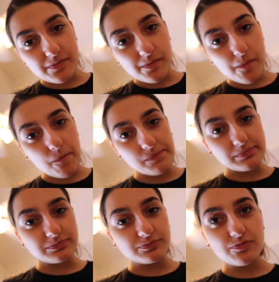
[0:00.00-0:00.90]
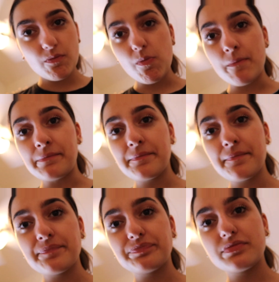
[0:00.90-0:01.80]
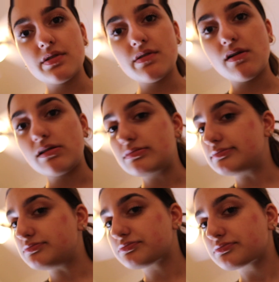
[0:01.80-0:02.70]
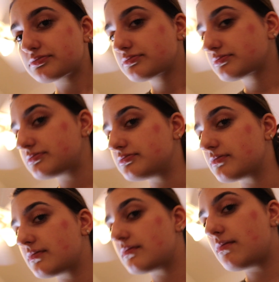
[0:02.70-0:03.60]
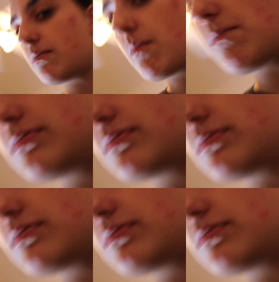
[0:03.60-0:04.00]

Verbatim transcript: to the side. Turn to the side. Why is your